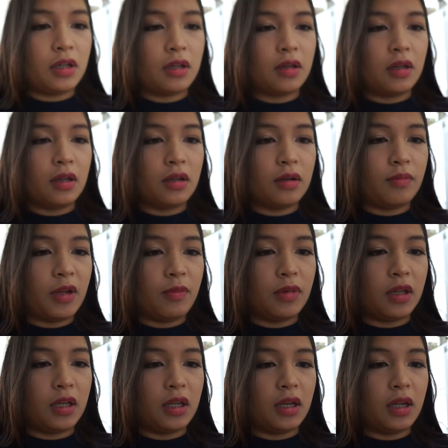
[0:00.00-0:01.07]
is this
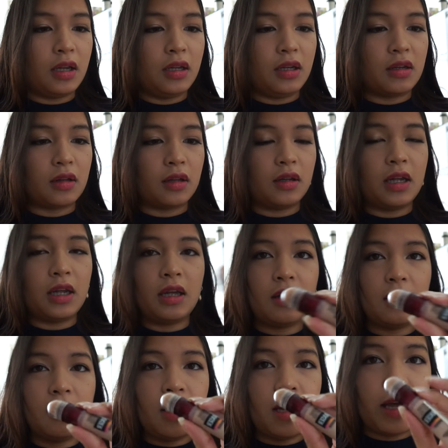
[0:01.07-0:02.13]
Maybelline Instant
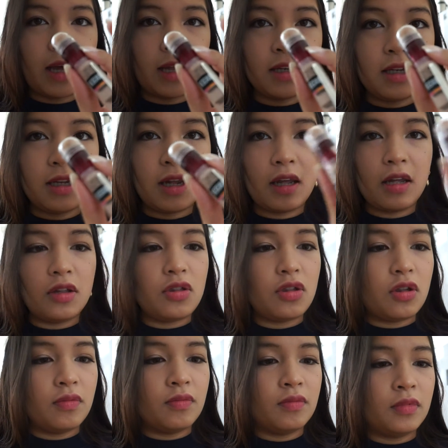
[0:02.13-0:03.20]

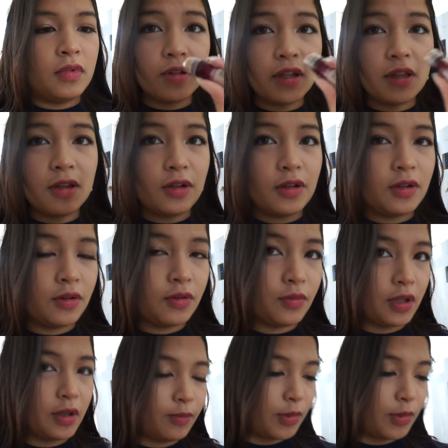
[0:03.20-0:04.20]
Anti-Age Concealer, really